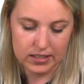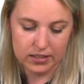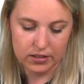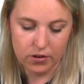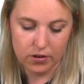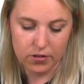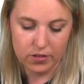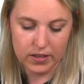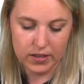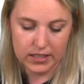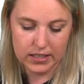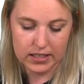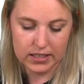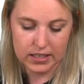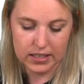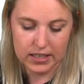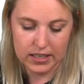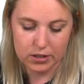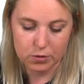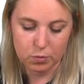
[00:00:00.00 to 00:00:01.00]
on the
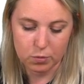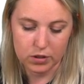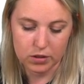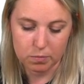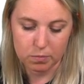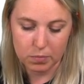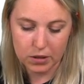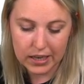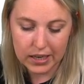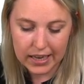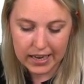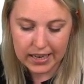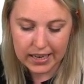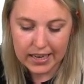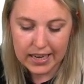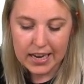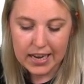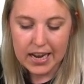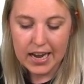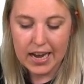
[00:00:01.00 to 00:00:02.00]
internet will play
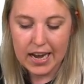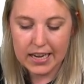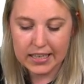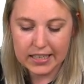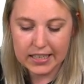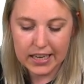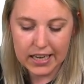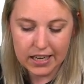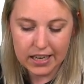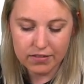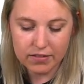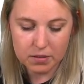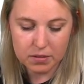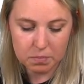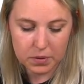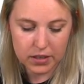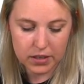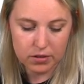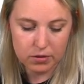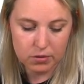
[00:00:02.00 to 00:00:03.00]
an even
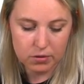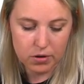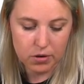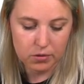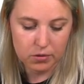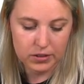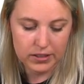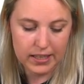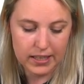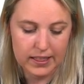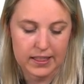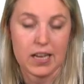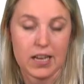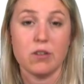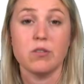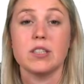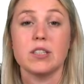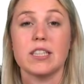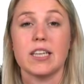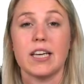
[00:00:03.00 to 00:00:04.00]
bigger role than
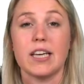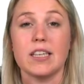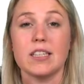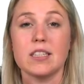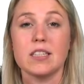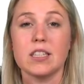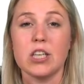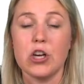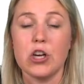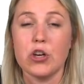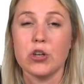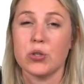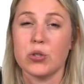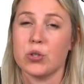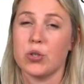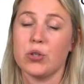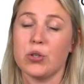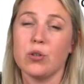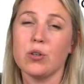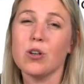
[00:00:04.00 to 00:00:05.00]
nowadays. So
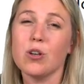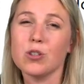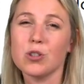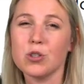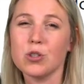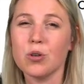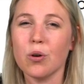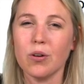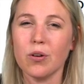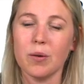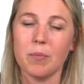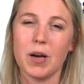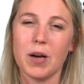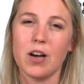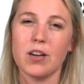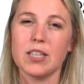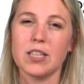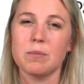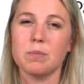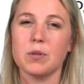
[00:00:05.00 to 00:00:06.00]
you're not sure
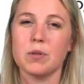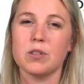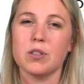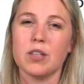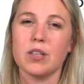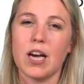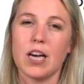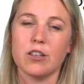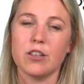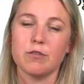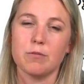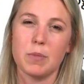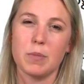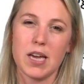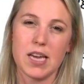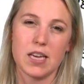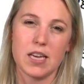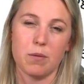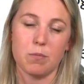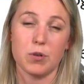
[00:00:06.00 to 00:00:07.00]
about it, but you kind of
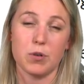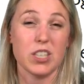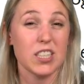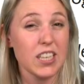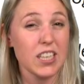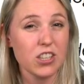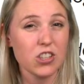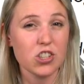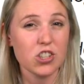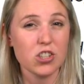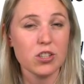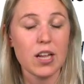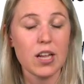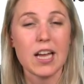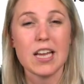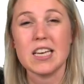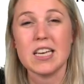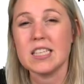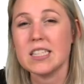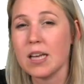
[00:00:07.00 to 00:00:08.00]
make a prediction,
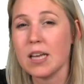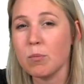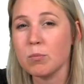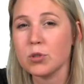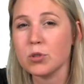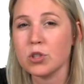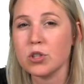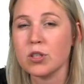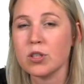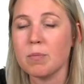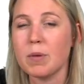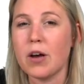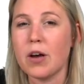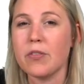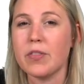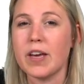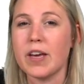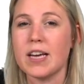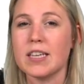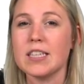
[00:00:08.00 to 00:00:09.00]
an assumption about
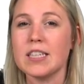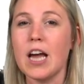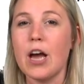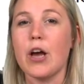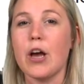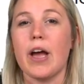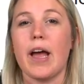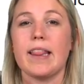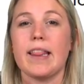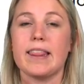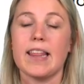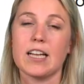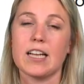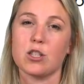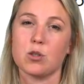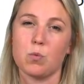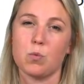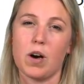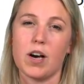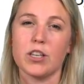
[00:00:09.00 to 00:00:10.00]
that, and
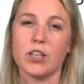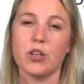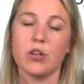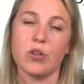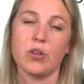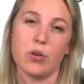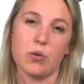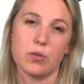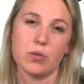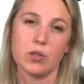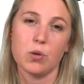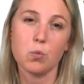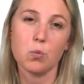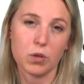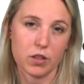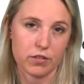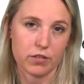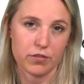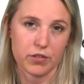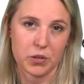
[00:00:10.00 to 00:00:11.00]
that's why you use the
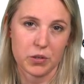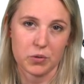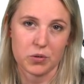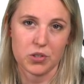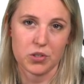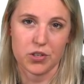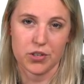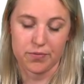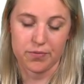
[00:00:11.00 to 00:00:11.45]
will future.